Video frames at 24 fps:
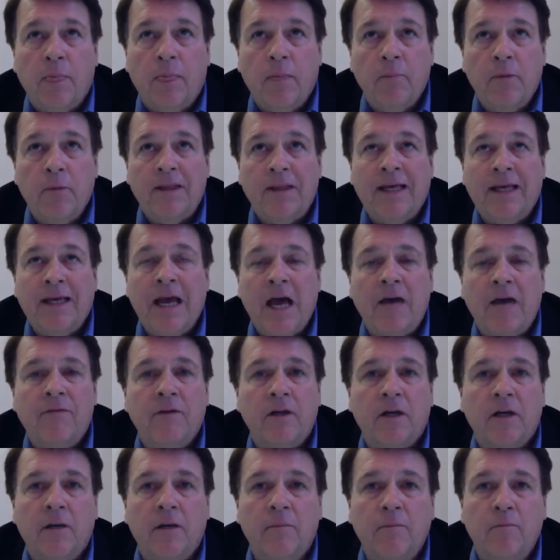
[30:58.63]
but they have
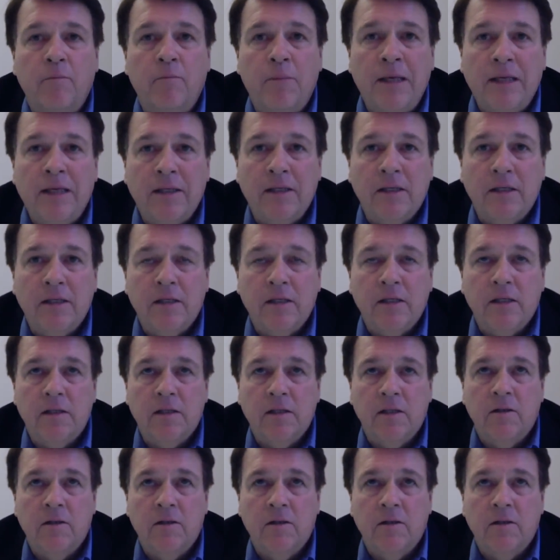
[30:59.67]
a business